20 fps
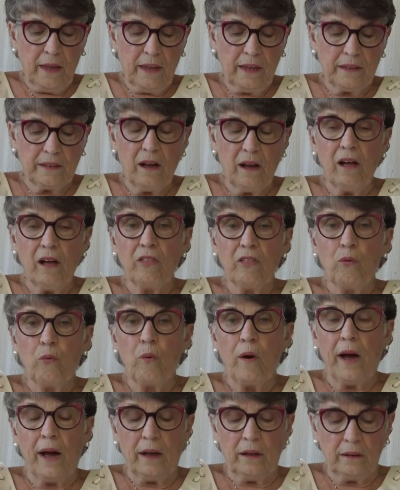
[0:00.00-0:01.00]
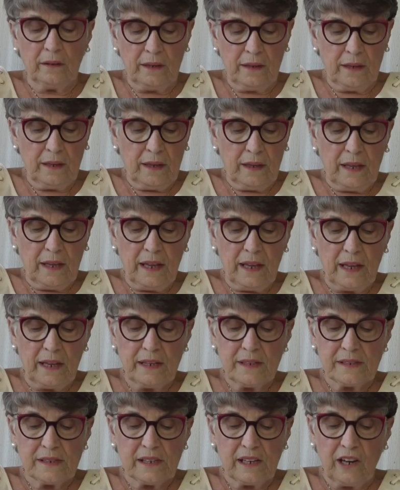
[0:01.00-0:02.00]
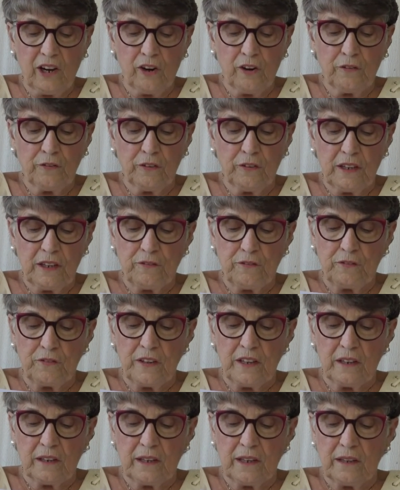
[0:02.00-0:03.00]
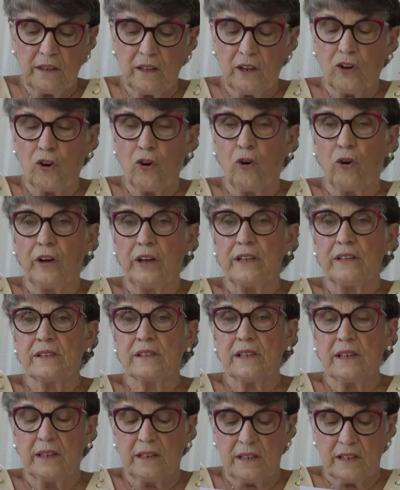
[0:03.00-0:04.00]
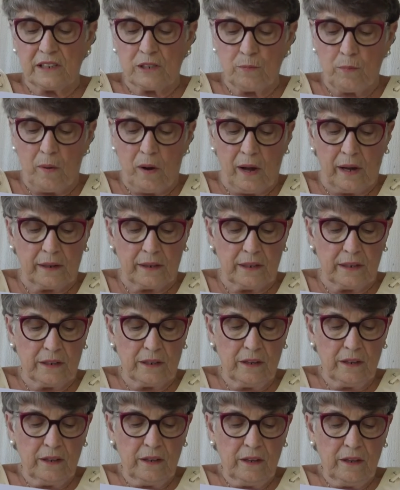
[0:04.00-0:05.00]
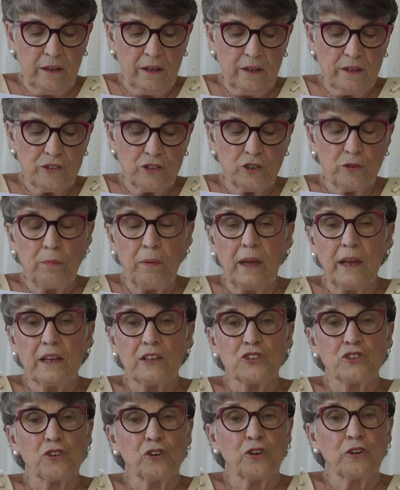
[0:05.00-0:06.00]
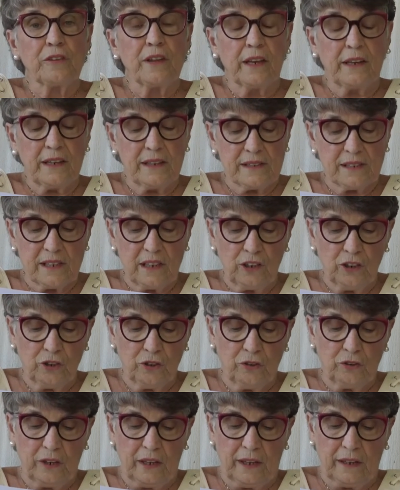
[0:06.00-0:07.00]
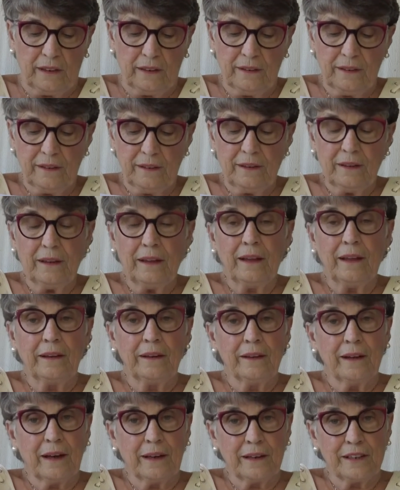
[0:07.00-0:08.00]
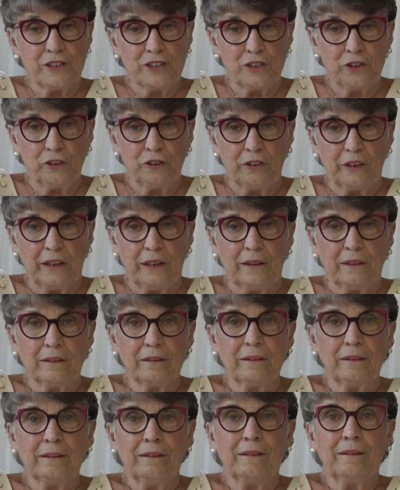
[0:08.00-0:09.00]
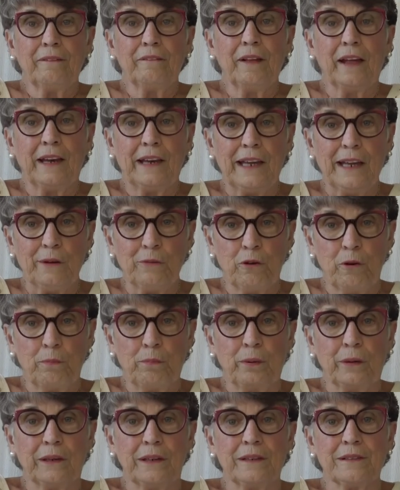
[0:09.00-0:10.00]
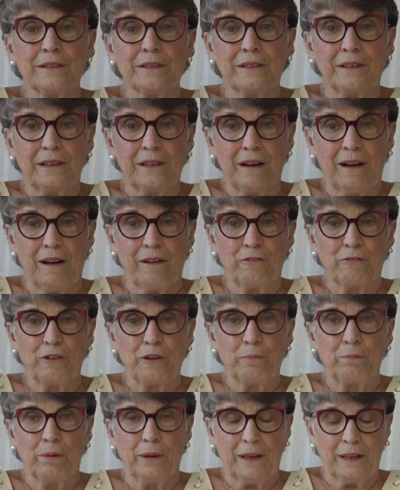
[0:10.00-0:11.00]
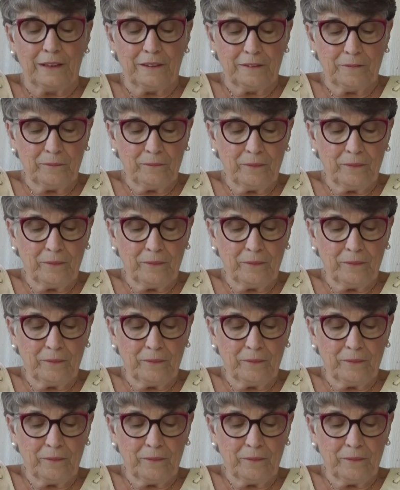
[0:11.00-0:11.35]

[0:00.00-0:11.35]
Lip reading: And all the while, he is carefully feeling the coins in his pocket to make sure that it's a loony and not a toonie that he will put into the offering plate.